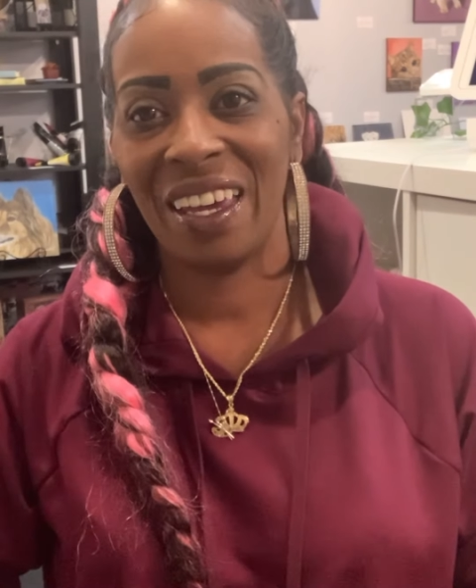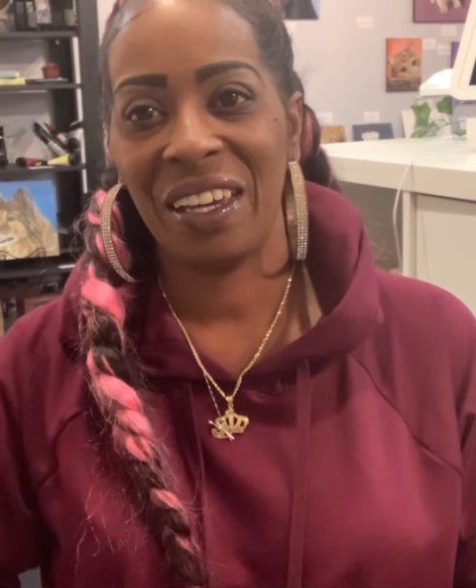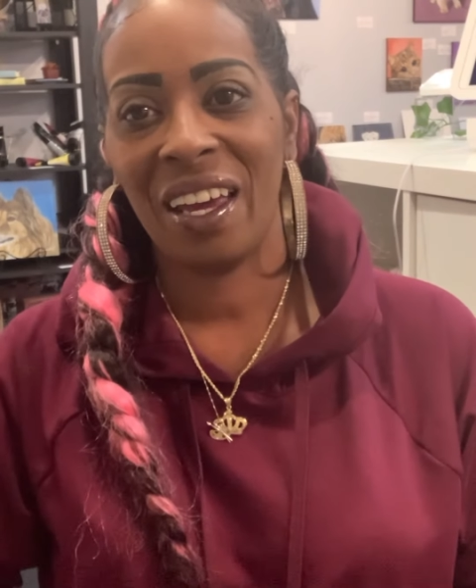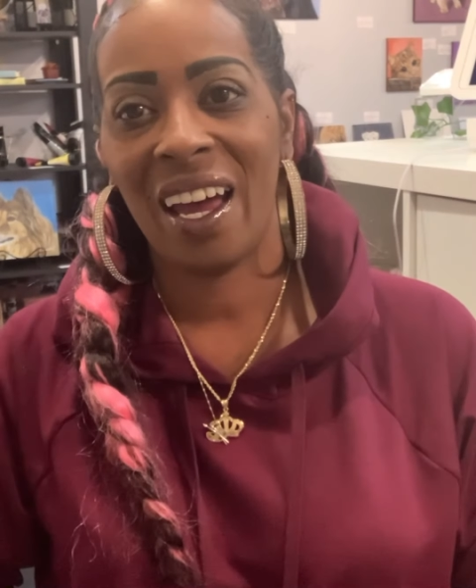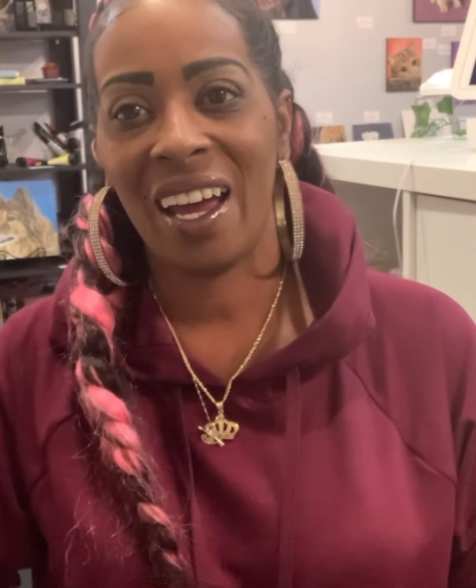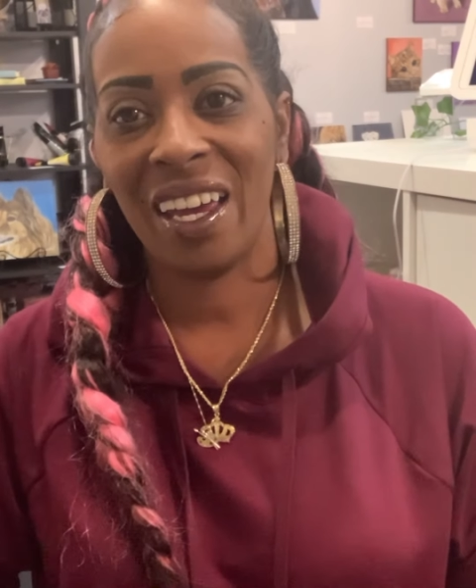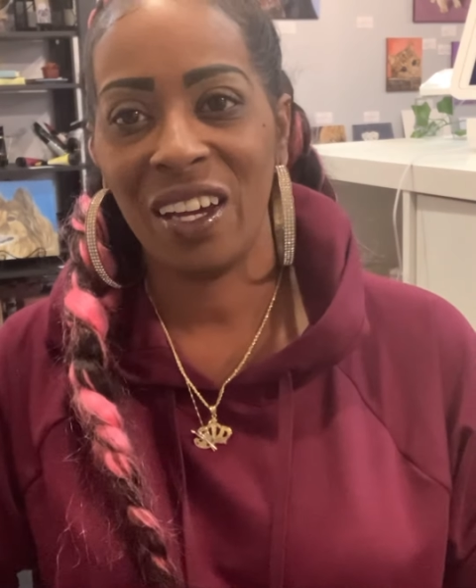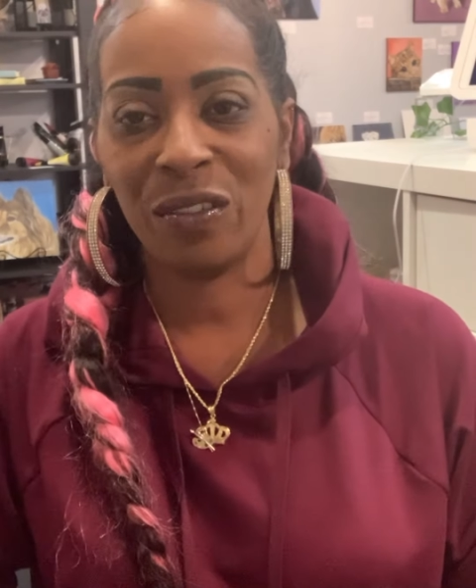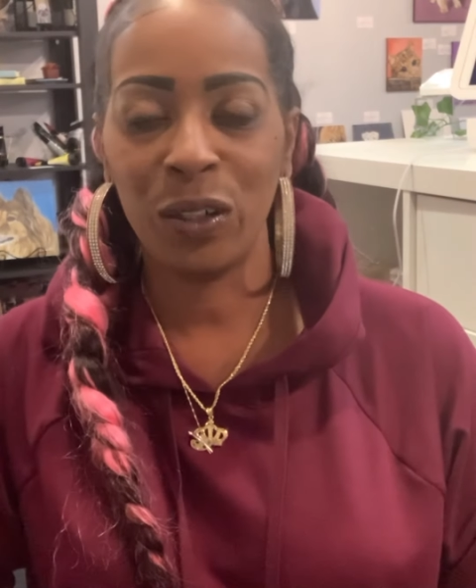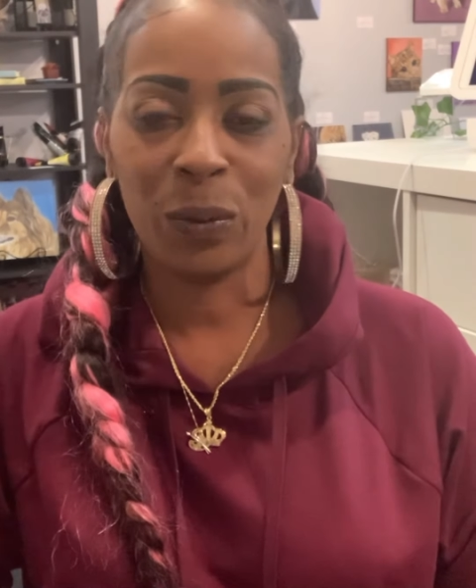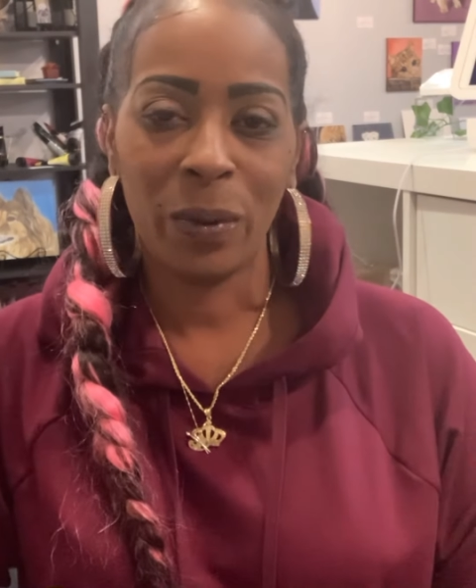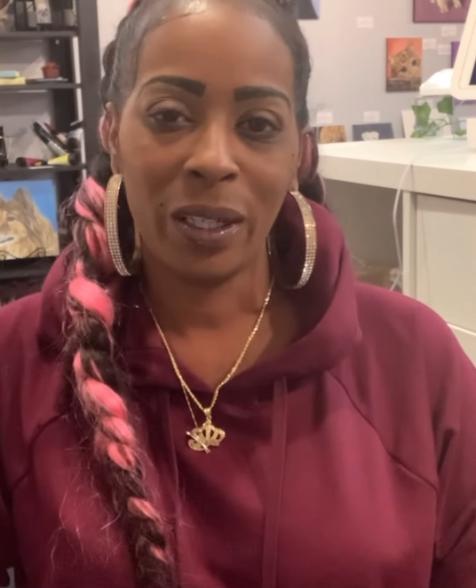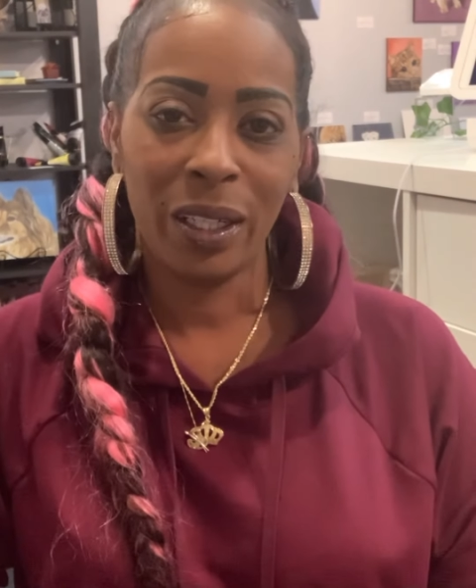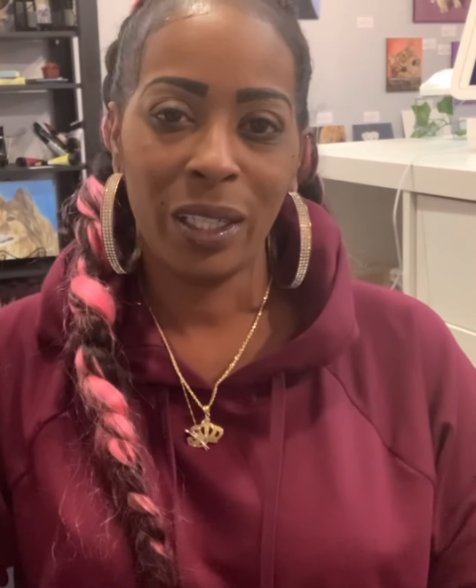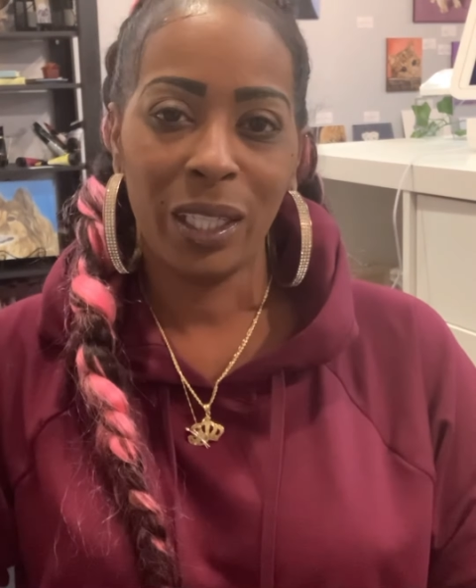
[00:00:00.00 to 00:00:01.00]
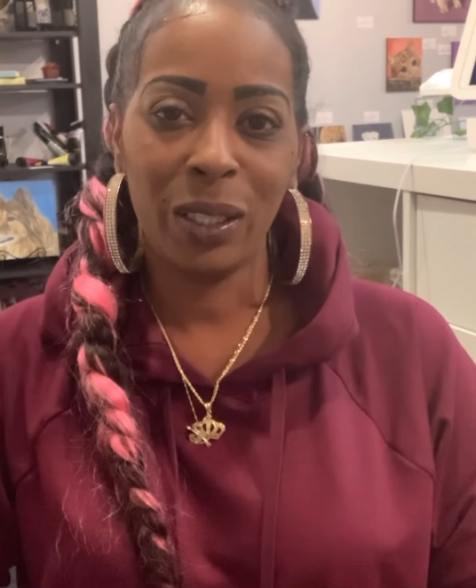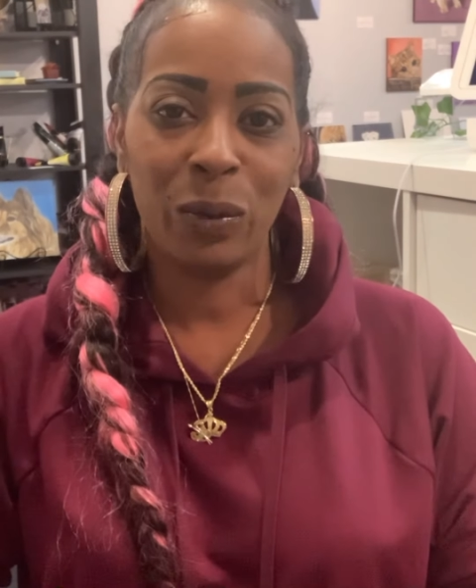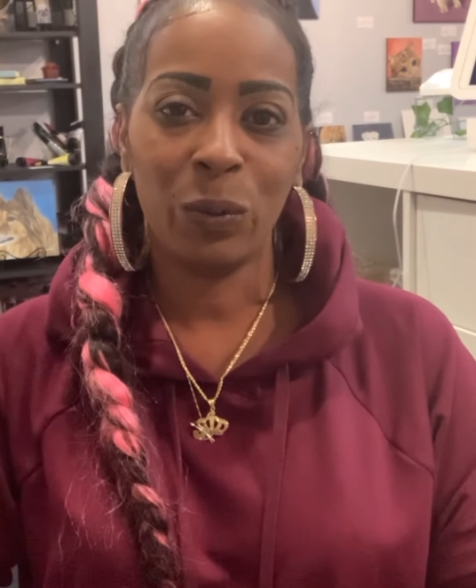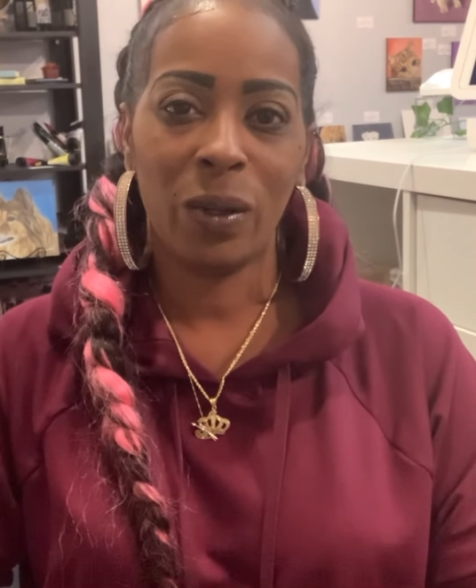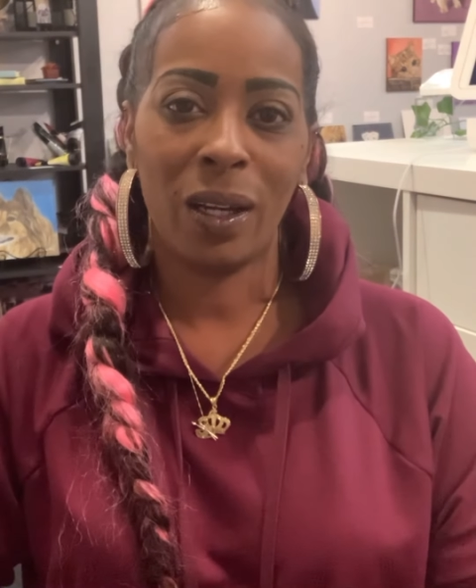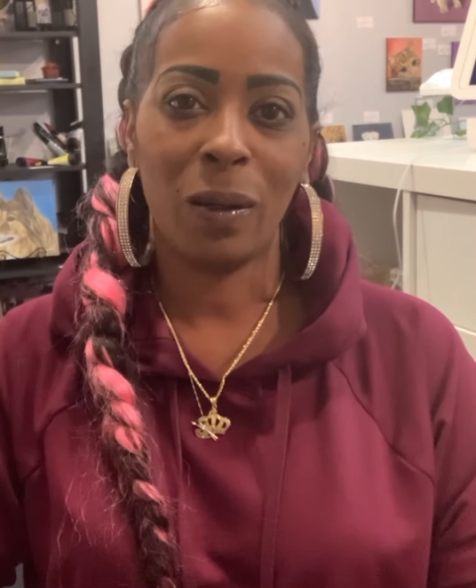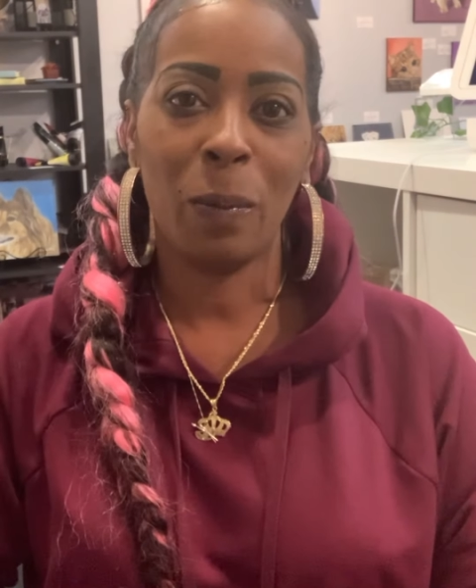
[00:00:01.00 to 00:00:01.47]
Hi everyone,
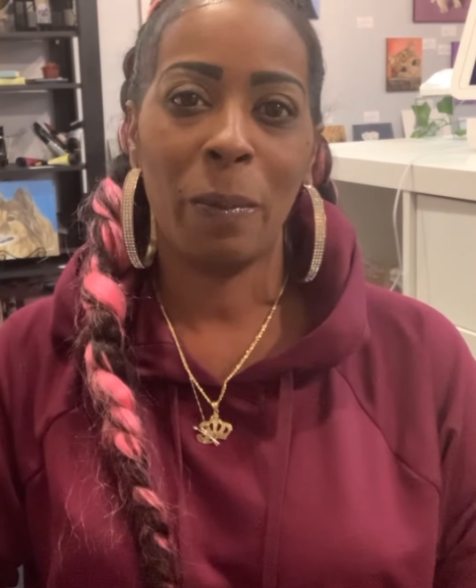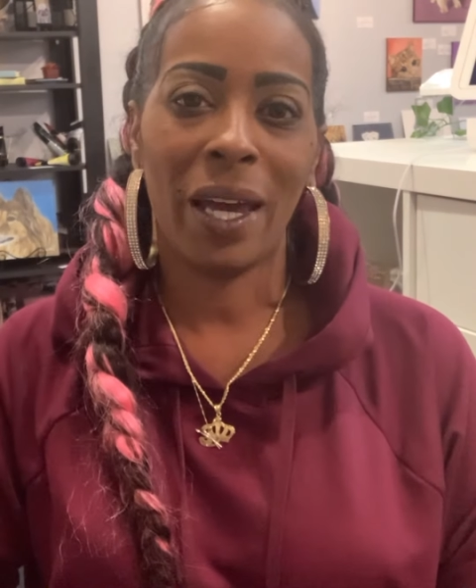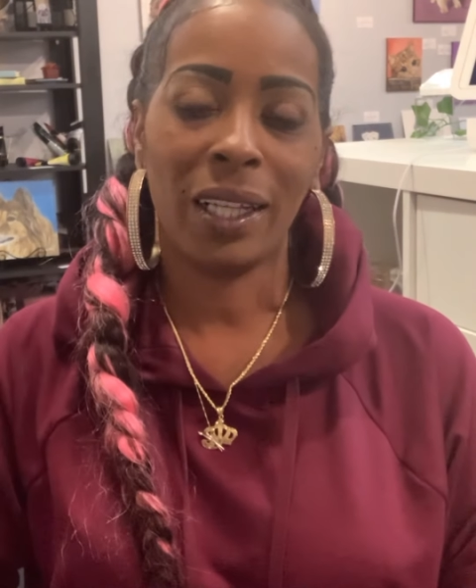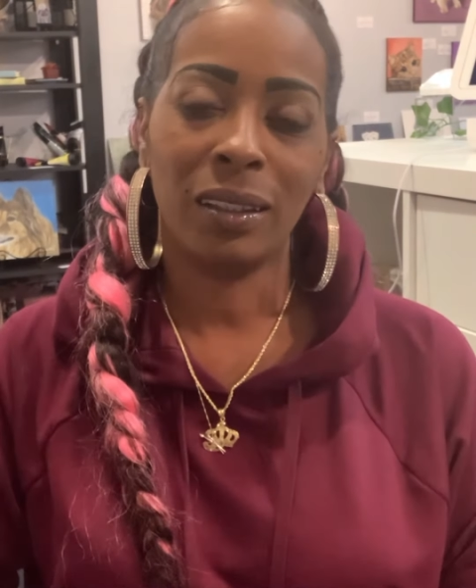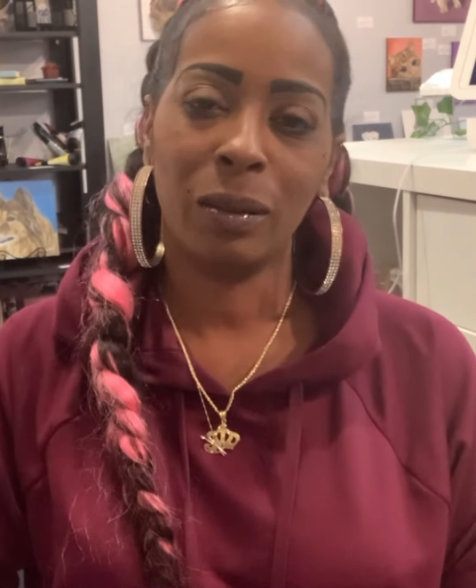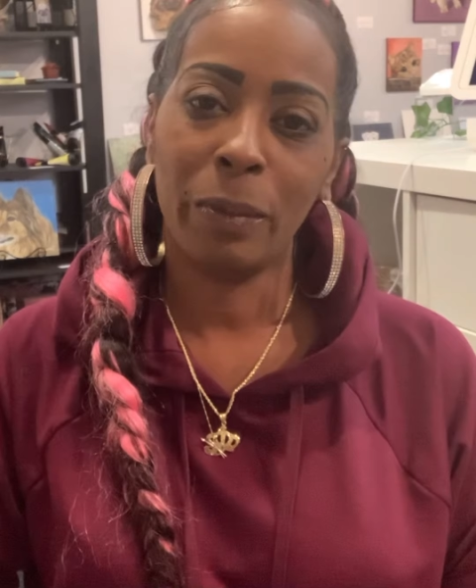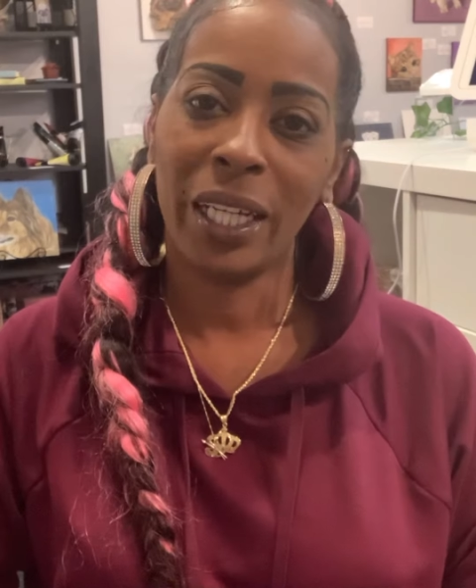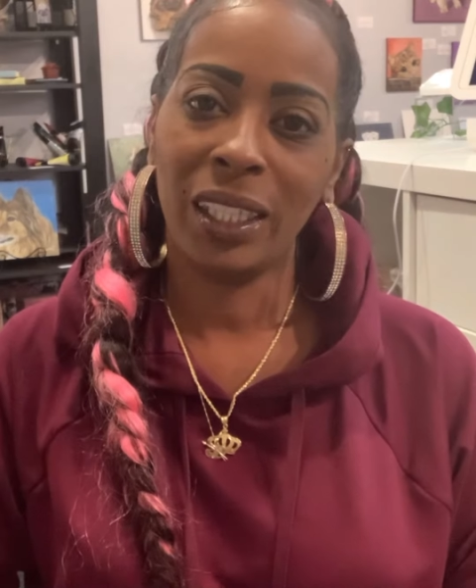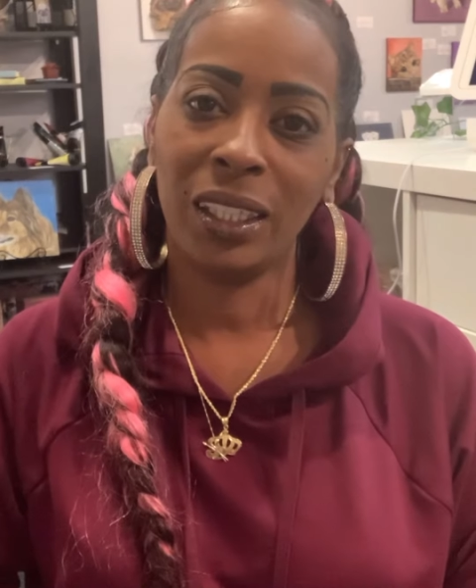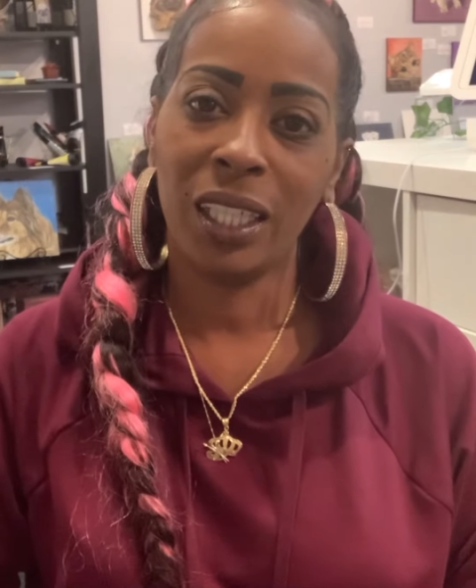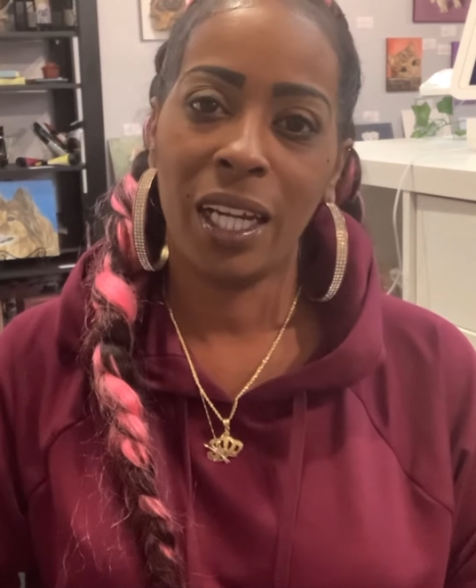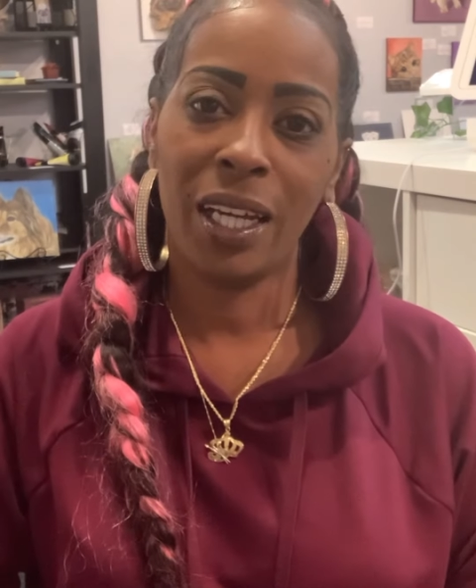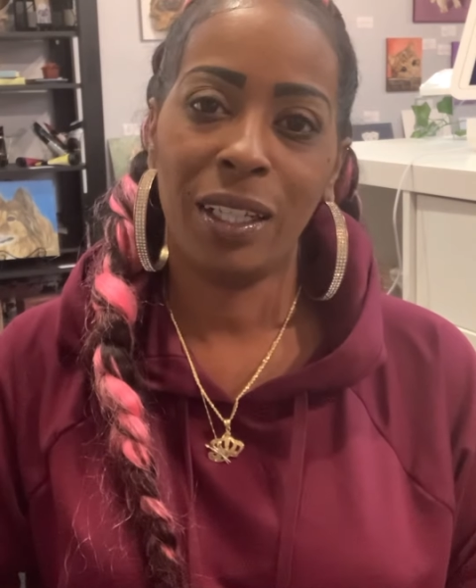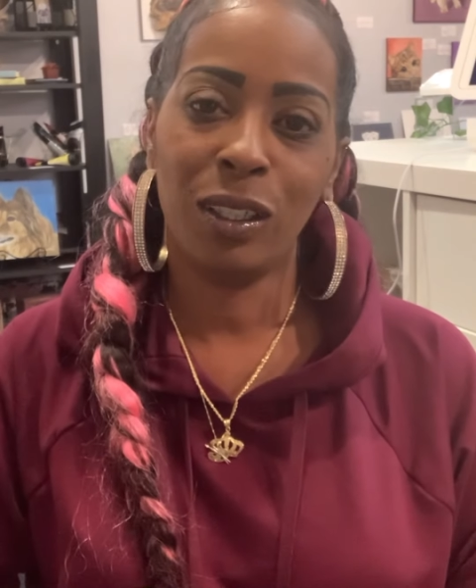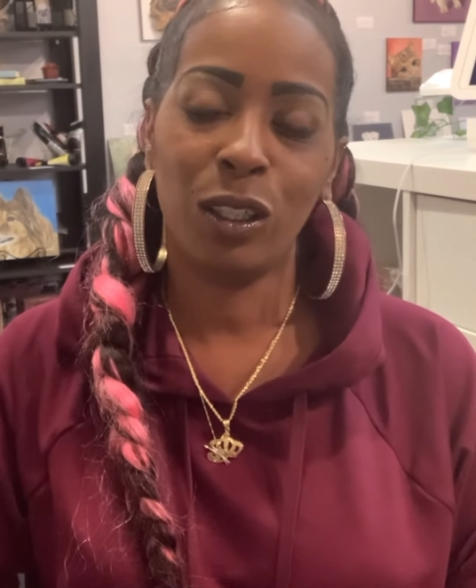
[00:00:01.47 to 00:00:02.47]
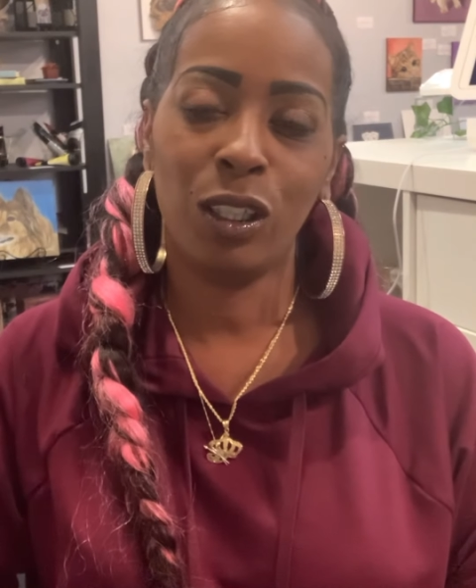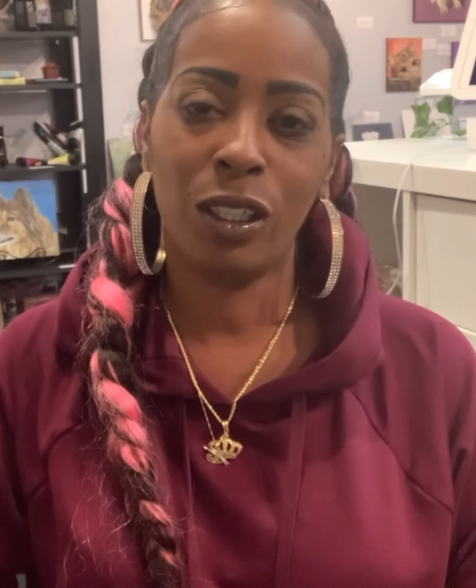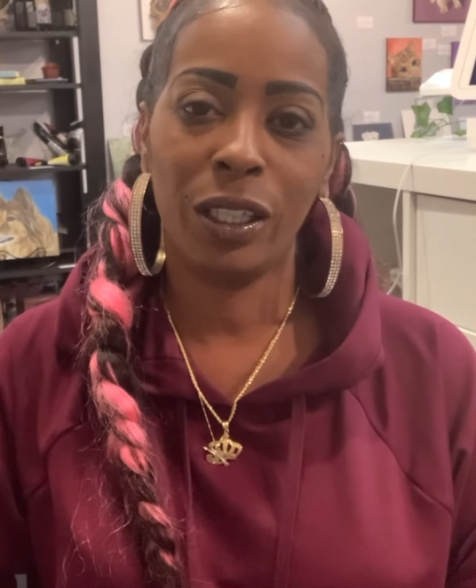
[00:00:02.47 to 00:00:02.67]
welcome back to my channel.